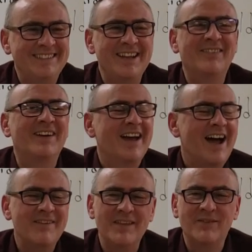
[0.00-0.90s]
he's
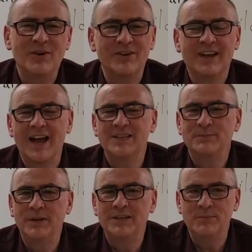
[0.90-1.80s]
I've never heard God
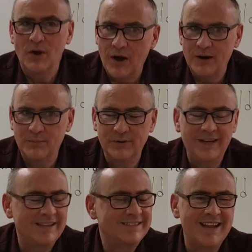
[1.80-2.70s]
speak to me
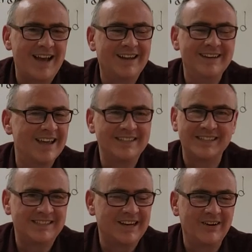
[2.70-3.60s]
audibly. It's not
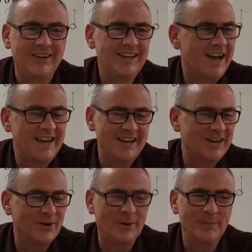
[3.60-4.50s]
necessary. I
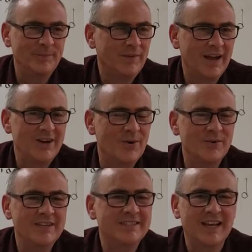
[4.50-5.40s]
hear him. I know
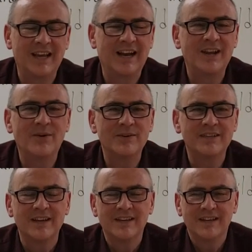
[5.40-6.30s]
what he's saying. I know
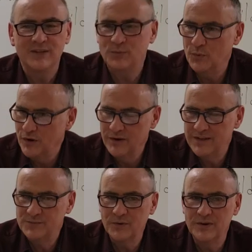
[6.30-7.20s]
his, his word.
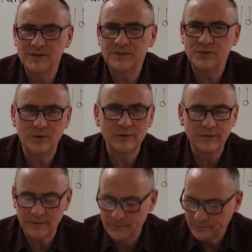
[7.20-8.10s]
His word is
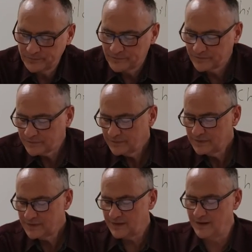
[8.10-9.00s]
truth.
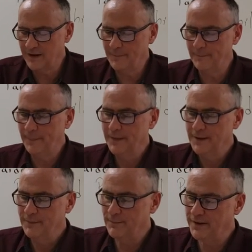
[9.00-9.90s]
Um,
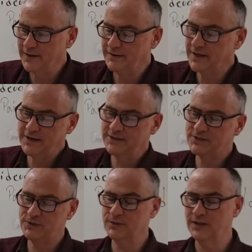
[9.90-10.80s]
but in Titus
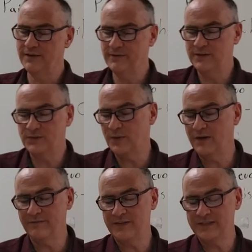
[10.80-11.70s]
2, 11 and
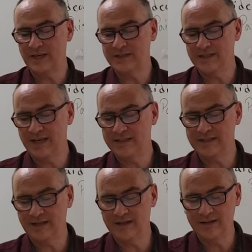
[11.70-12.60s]
12, he says
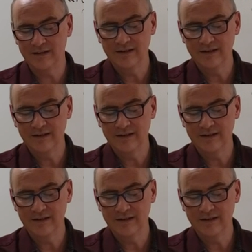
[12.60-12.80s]
that uh,